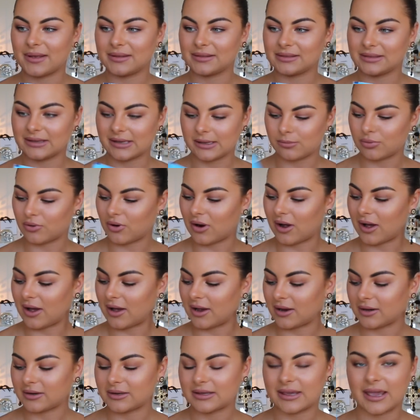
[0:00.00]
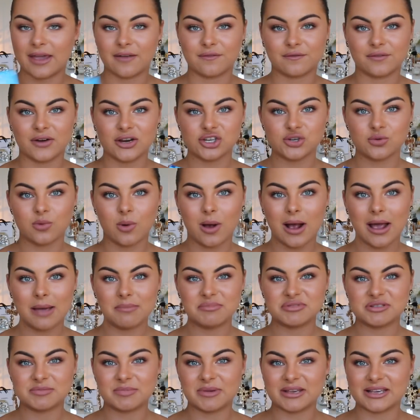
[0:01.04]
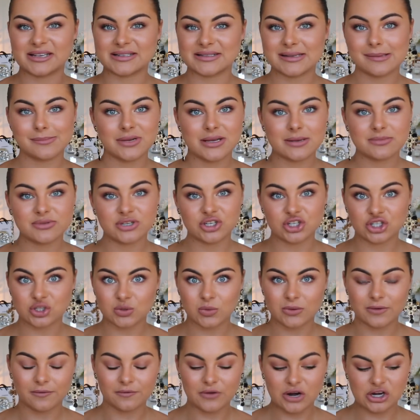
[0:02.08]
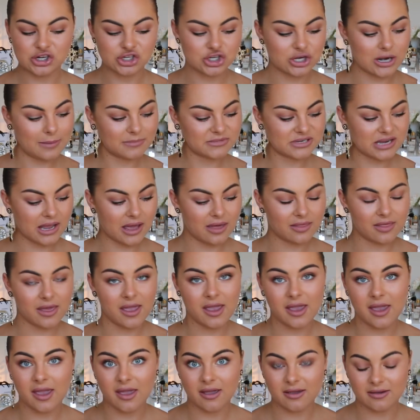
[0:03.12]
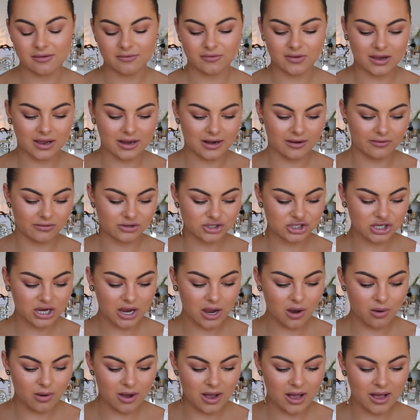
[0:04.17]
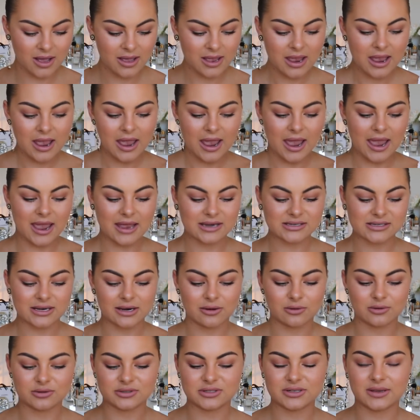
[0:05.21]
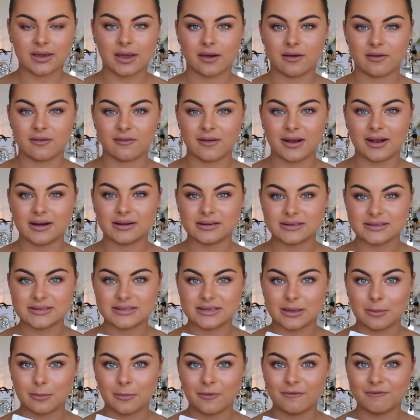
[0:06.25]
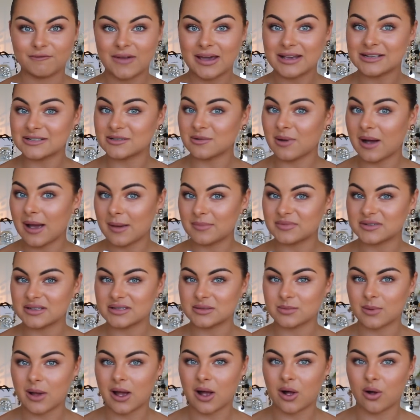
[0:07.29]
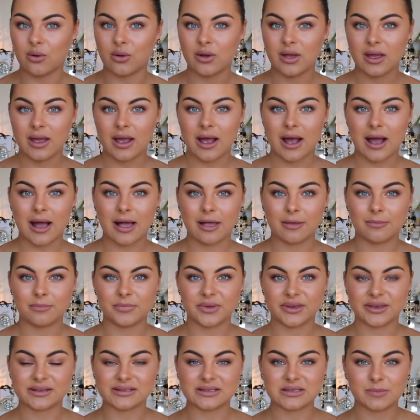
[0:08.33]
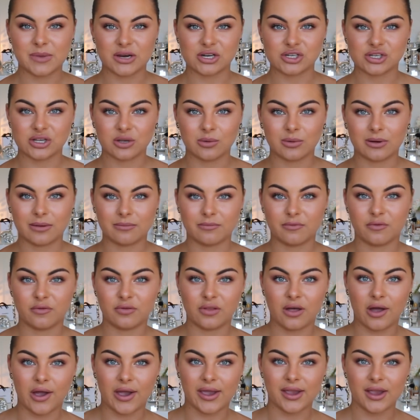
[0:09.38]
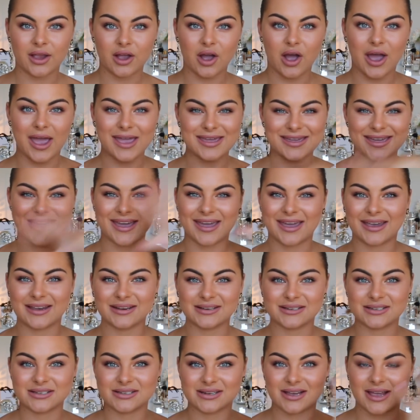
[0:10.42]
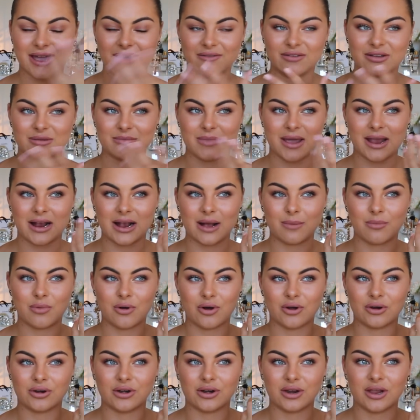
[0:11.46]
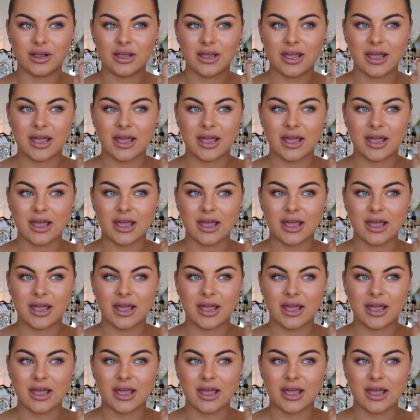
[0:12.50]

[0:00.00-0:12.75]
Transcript: Libra Get Fresh wipes because sometimes you just want to freshen up down there if you can't have a shower. And I also carry around some face wipes as well because especially when I'm flying, I hate having makeup on.